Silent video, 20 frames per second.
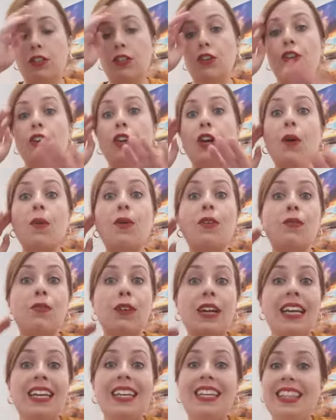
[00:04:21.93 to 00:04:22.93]
So you can go and
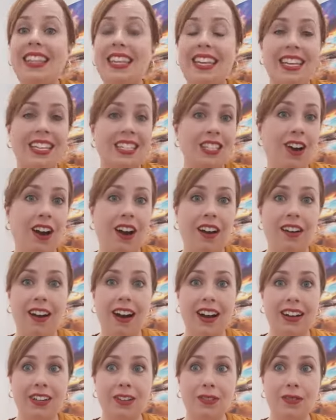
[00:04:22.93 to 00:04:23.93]
read the entire
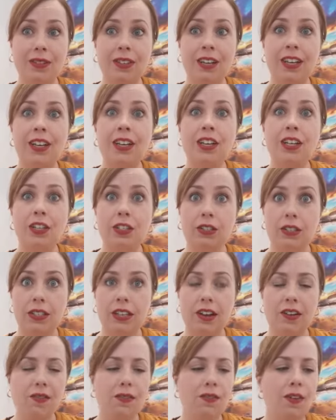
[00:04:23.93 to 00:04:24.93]
article
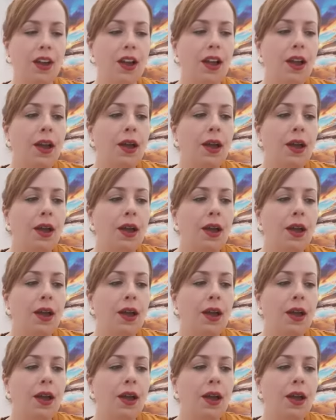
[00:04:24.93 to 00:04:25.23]
yourself.